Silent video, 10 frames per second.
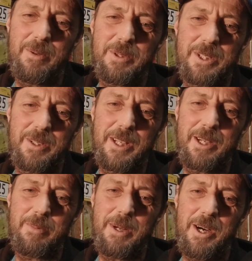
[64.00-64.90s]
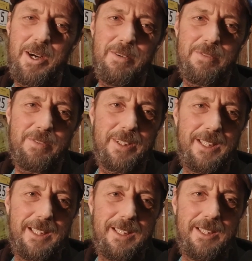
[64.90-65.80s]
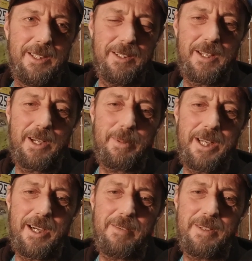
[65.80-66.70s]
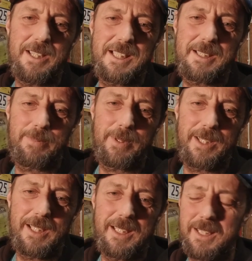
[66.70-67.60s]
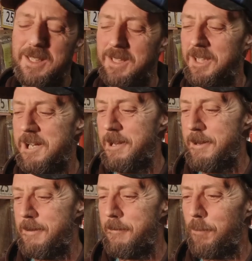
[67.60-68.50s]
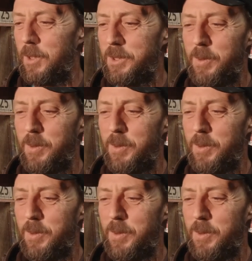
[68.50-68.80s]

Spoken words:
It was a little bit off, a little bit nervous, but once